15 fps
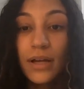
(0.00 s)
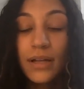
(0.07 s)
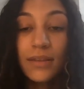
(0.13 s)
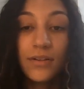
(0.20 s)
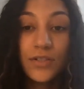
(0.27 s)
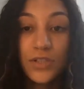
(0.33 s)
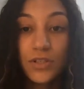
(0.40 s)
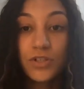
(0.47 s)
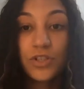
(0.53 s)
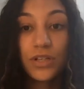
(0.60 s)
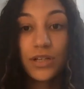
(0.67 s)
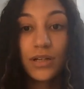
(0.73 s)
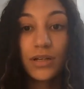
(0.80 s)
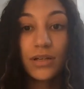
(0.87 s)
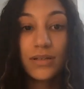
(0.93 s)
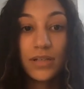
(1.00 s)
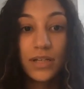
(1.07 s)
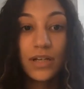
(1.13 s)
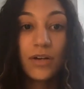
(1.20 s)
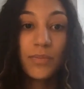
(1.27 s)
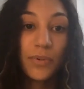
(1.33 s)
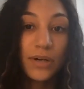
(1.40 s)
There's usually, you
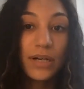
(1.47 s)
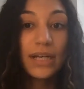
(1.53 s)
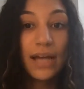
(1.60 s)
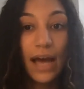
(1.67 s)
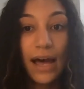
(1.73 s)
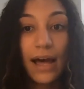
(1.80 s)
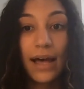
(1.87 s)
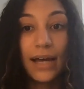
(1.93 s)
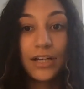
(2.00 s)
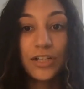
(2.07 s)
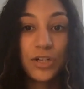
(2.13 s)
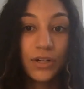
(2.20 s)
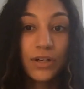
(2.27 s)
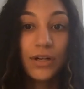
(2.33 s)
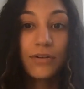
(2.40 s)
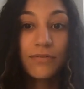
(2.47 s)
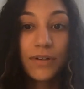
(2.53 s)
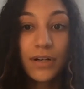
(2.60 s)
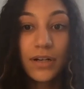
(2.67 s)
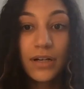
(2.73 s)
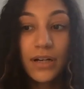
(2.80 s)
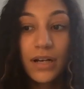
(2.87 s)
know, pretty high
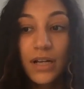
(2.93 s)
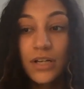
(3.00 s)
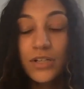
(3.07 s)
turnover.